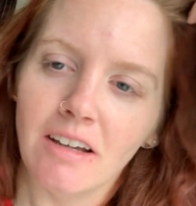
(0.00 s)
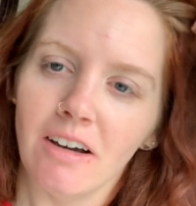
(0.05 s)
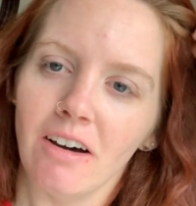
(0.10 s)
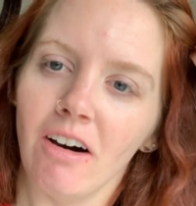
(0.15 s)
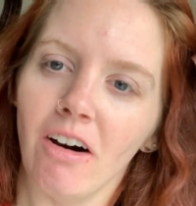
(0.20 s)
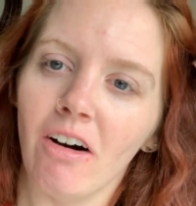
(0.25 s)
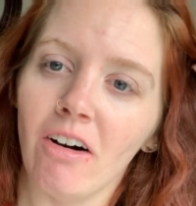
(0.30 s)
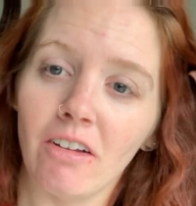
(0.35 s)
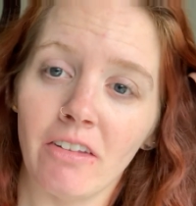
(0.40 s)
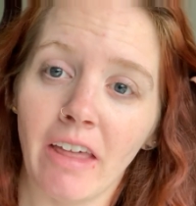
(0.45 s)

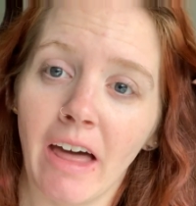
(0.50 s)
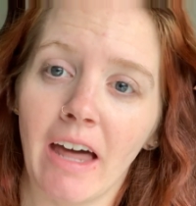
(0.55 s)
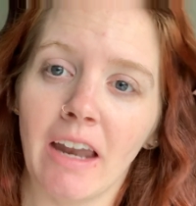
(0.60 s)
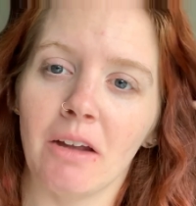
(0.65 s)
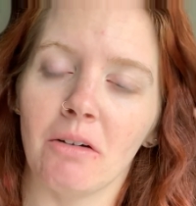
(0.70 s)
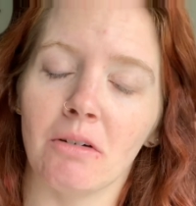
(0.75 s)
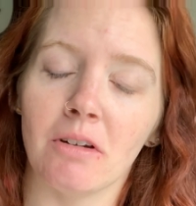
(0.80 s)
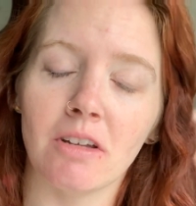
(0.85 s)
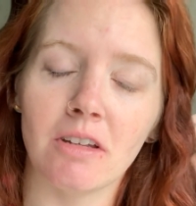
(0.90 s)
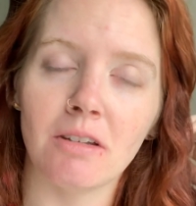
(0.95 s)
all that.
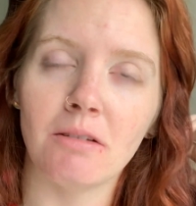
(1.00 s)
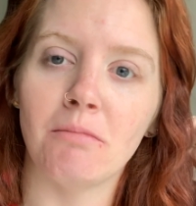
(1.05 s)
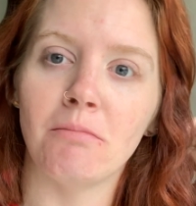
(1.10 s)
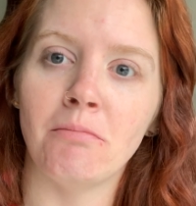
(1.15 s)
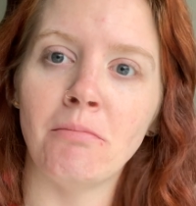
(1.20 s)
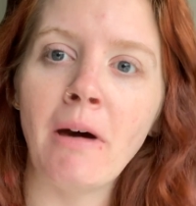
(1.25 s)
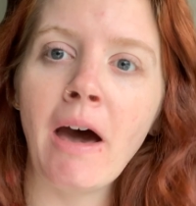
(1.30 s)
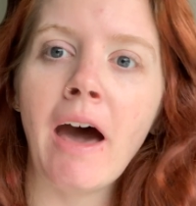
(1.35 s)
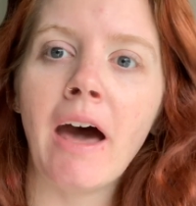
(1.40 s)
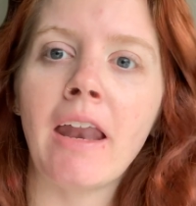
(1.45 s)
It was
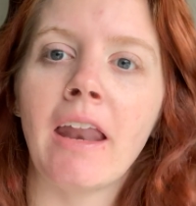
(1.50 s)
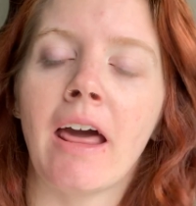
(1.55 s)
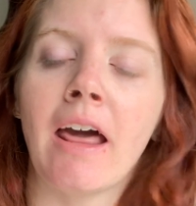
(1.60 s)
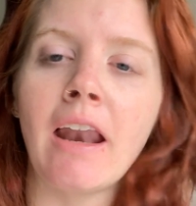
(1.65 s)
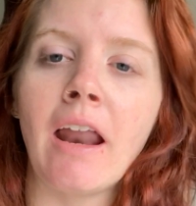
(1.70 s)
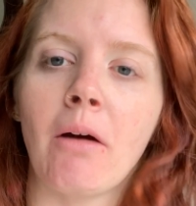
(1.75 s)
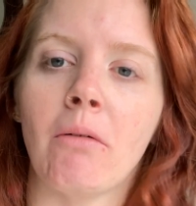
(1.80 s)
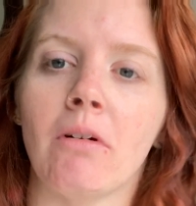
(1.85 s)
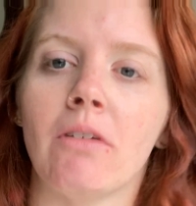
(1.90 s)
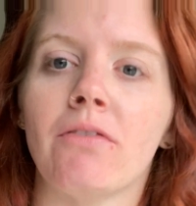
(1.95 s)
bad,
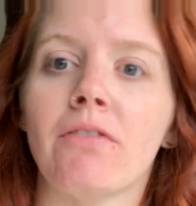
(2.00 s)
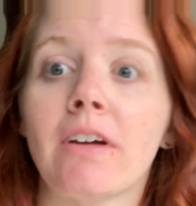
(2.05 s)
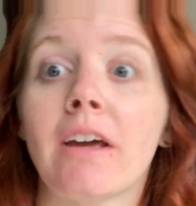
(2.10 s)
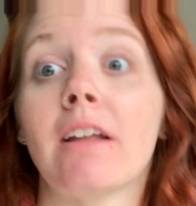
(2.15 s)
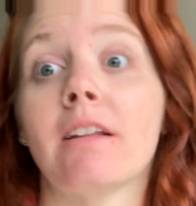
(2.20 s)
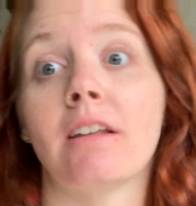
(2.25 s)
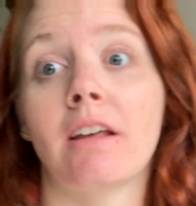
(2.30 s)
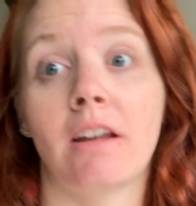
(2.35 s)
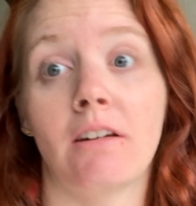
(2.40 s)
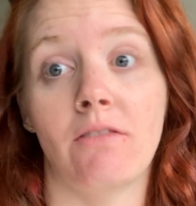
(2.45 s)
and I would
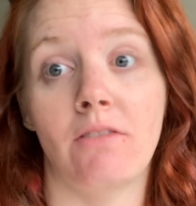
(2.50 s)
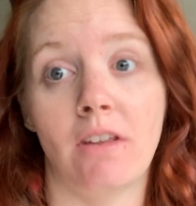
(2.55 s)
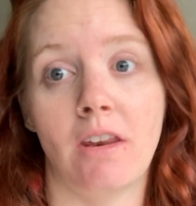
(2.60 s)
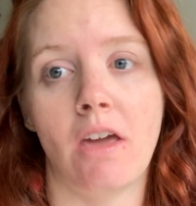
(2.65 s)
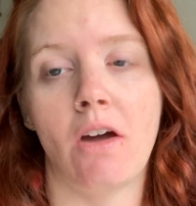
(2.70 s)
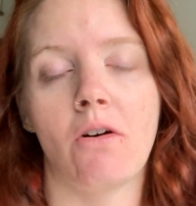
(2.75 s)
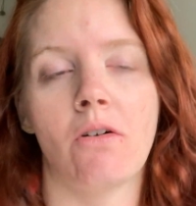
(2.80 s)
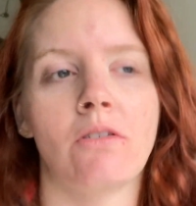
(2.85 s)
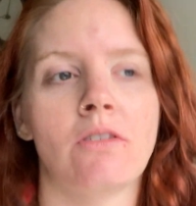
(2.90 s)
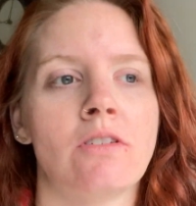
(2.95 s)
forget to get a
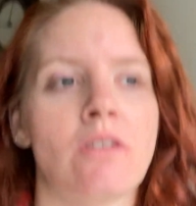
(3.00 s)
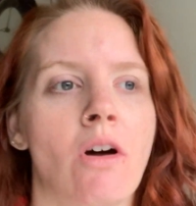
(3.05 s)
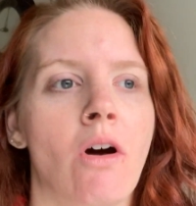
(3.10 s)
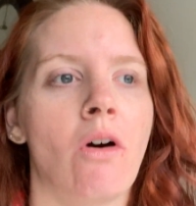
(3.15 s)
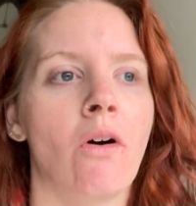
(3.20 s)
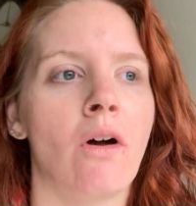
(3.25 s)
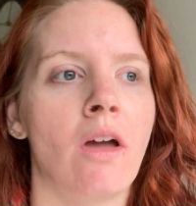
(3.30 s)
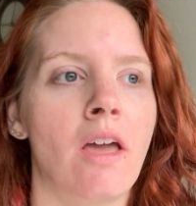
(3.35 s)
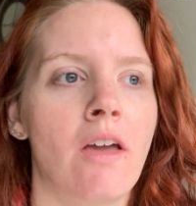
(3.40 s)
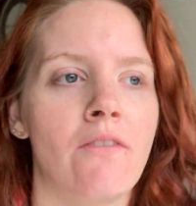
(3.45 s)
video.
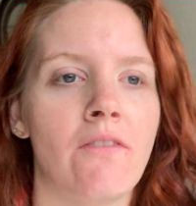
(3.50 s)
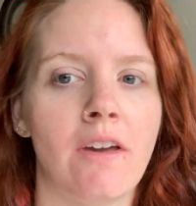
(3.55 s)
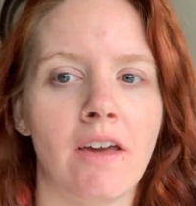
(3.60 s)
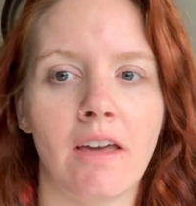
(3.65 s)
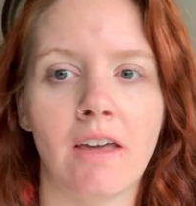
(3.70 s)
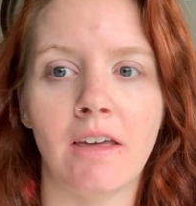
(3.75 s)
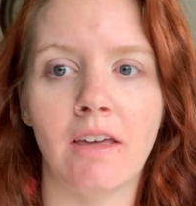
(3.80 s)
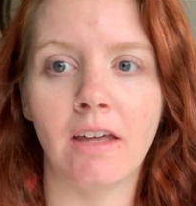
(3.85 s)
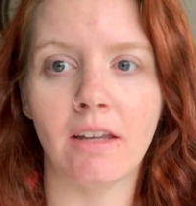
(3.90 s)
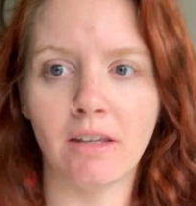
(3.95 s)
So if
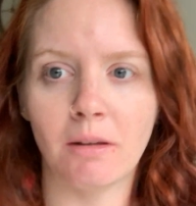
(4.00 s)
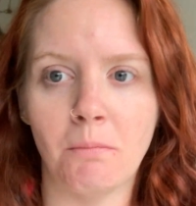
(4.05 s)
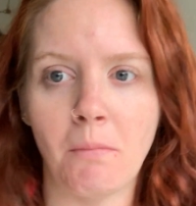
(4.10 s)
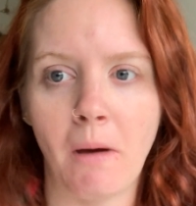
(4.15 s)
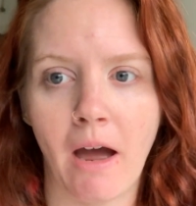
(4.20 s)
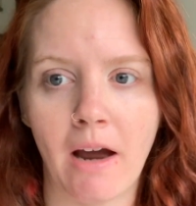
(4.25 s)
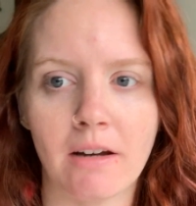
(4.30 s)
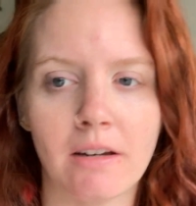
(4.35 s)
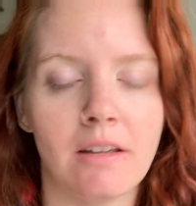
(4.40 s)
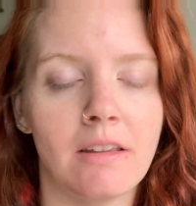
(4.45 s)
it gets
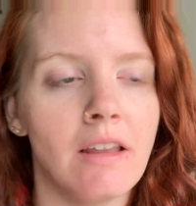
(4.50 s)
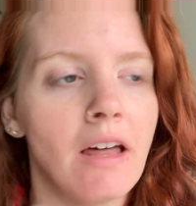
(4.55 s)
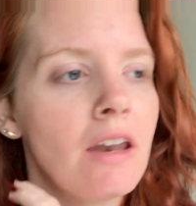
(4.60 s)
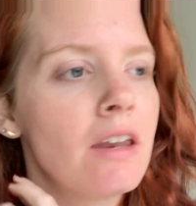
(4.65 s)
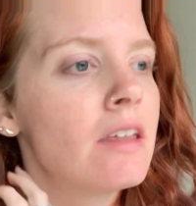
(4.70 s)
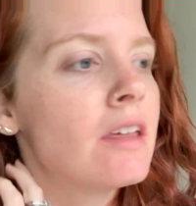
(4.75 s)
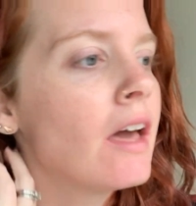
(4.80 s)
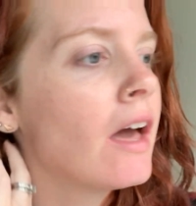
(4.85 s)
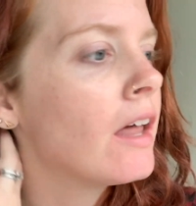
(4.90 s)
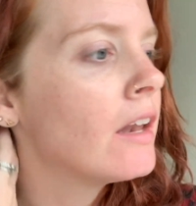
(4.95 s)
back to that
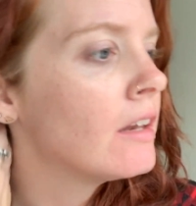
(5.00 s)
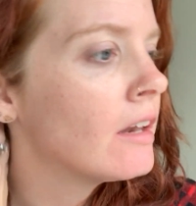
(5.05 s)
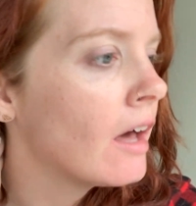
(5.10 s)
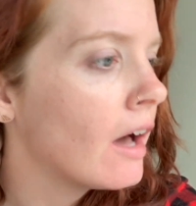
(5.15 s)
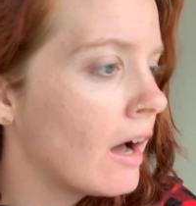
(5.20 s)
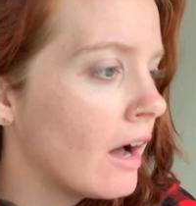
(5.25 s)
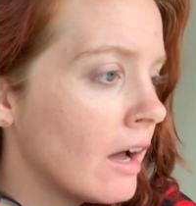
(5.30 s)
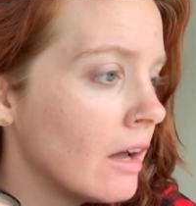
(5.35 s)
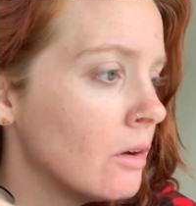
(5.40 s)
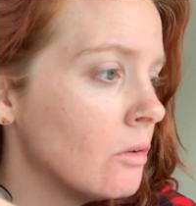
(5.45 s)
again,
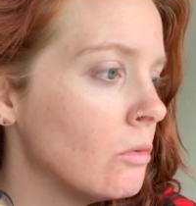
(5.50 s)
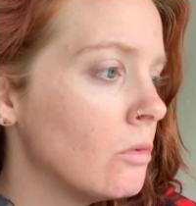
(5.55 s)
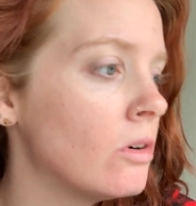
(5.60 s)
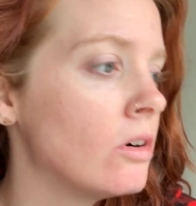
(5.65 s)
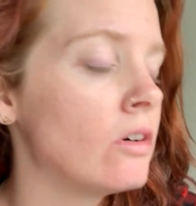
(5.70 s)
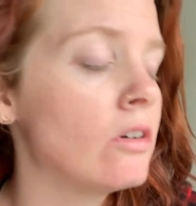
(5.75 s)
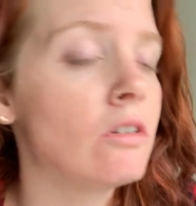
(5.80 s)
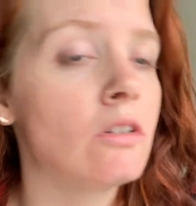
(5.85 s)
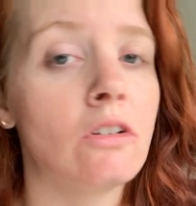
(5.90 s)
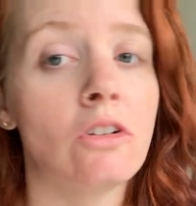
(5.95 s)
I
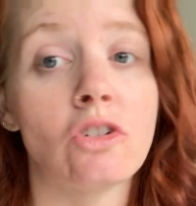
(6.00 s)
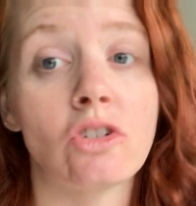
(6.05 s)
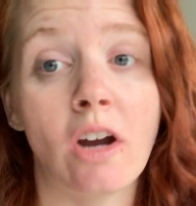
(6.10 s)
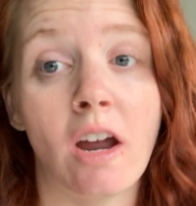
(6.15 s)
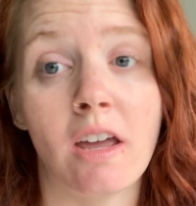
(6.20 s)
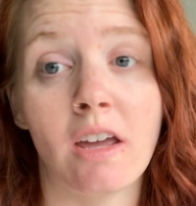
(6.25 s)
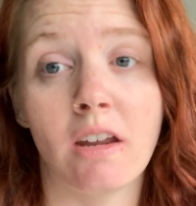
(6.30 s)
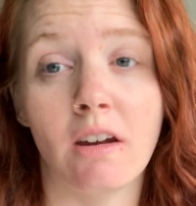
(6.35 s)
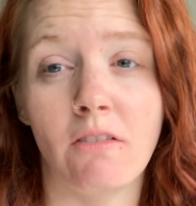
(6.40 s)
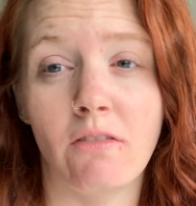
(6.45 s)
will try
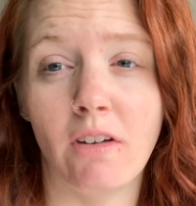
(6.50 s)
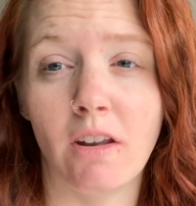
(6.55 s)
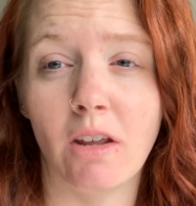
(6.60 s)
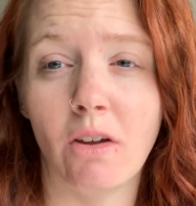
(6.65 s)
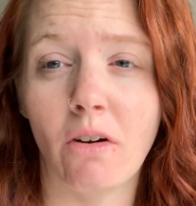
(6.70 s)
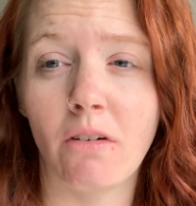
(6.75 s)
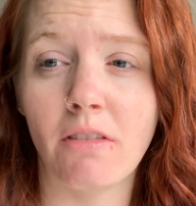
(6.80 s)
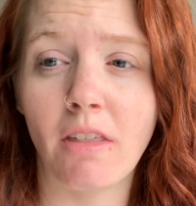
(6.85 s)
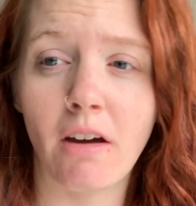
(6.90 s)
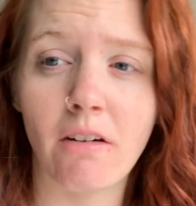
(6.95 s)
and get a
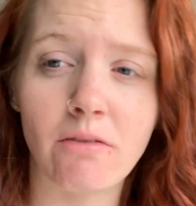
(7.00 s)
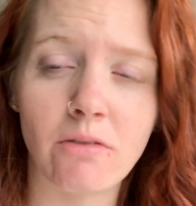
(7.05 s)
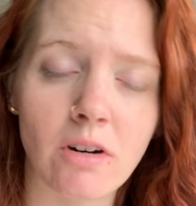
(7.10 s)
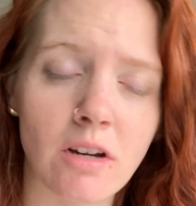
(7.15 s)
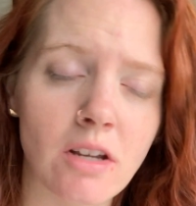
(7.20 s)
video of that for